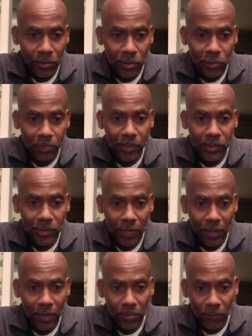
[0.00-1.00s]
Split
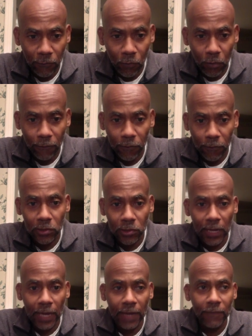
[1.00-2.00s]
Second Before First
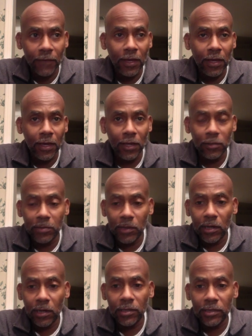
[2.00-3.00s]
Life," is because